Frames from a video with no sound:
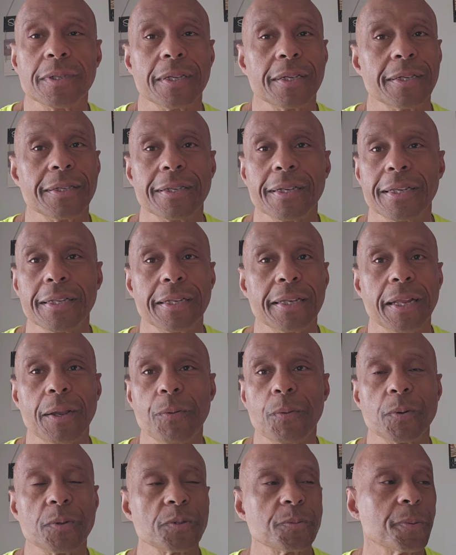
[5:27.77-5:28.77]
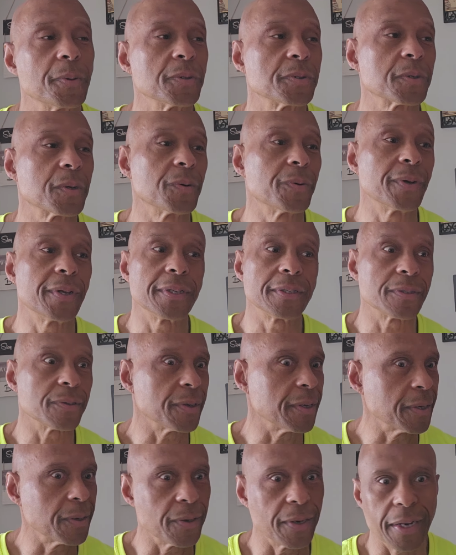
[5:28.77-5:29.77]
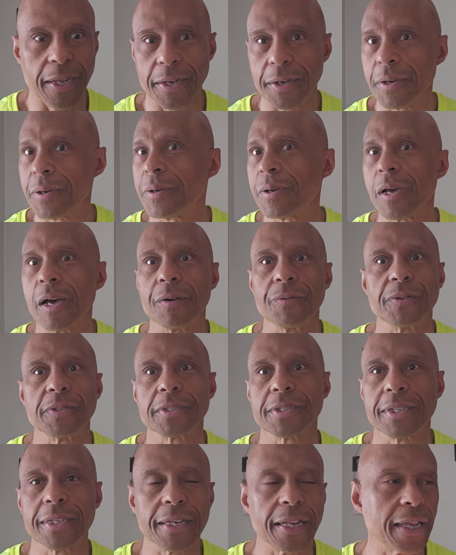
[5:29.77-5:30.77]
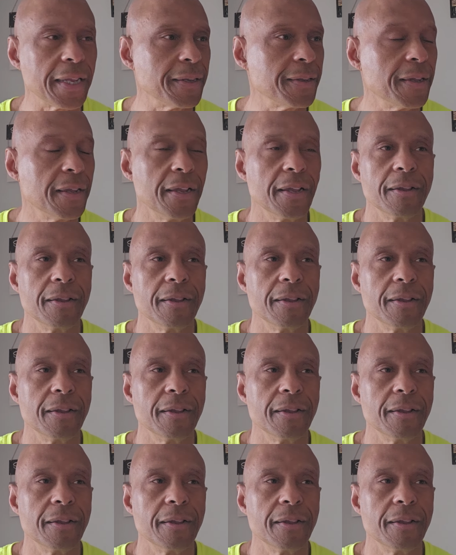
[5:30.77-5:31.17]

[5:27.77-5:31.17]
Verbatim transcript: and they weren't supposed to go in, so they go down there, and obviously they